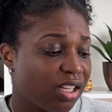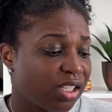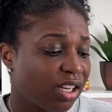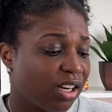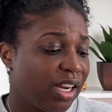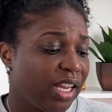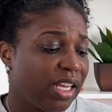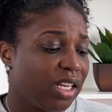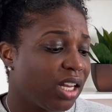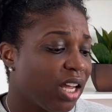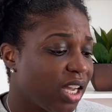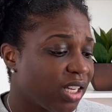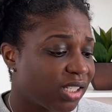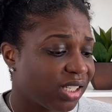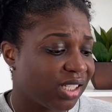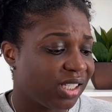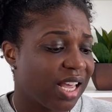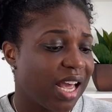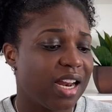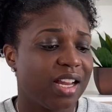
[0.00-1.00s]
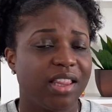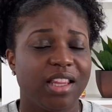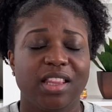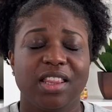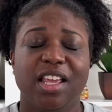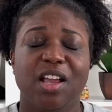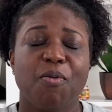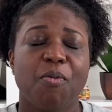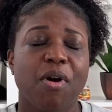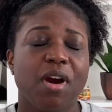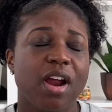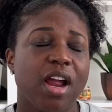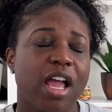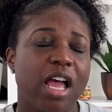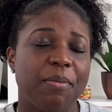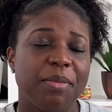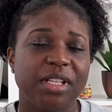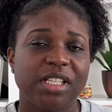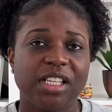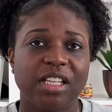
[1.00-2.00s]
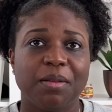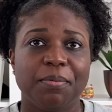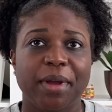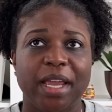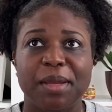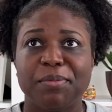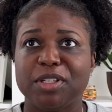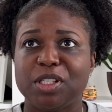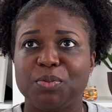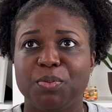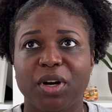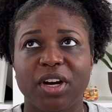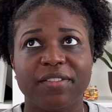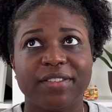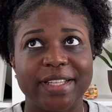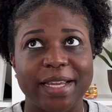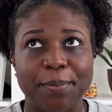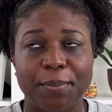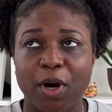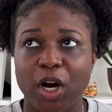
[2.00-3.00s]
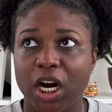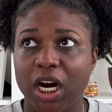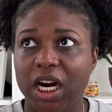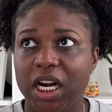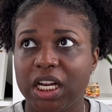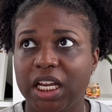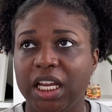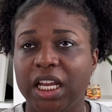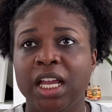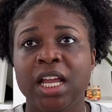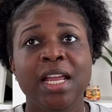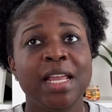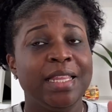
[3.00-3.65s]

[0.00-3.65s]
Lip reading: Her in-laws decided that they weren't coming to the baby's birthday party.